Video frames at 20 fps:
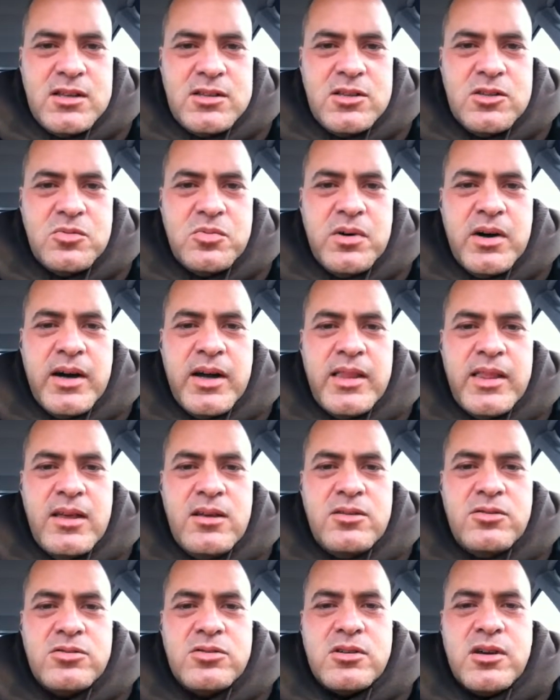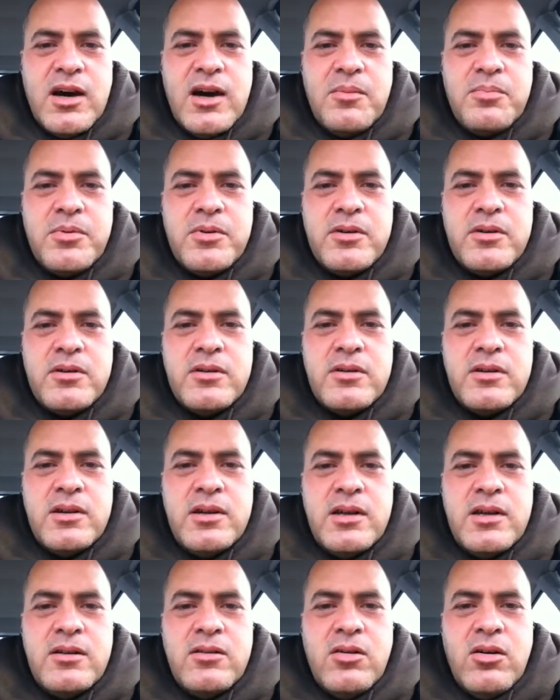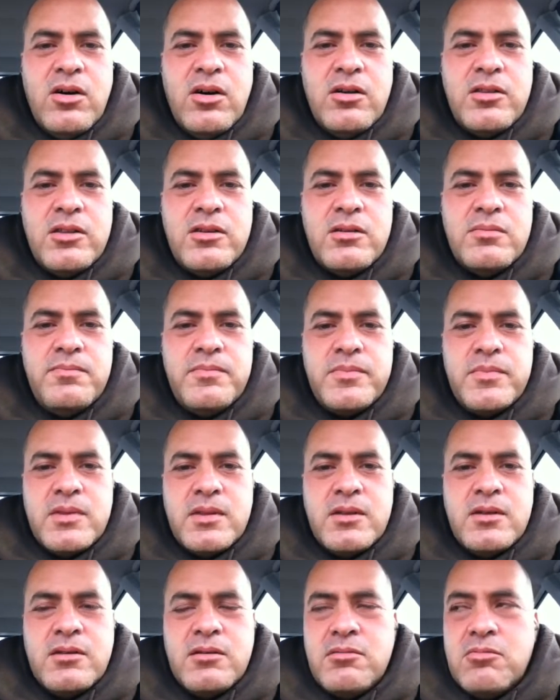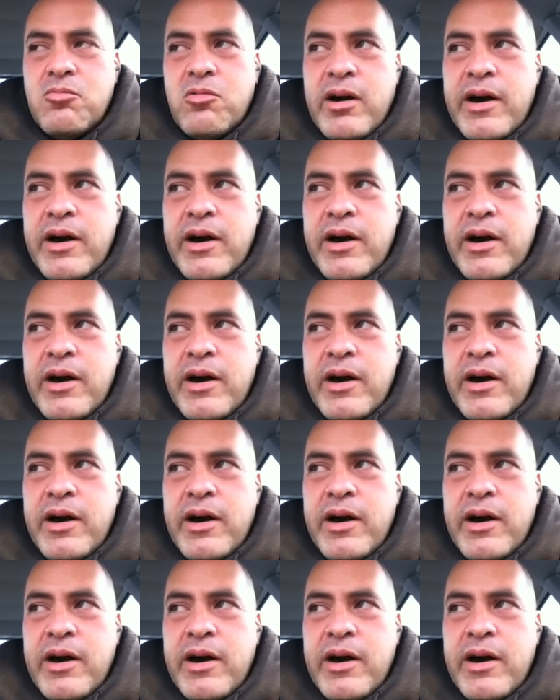This is why they used copper in all the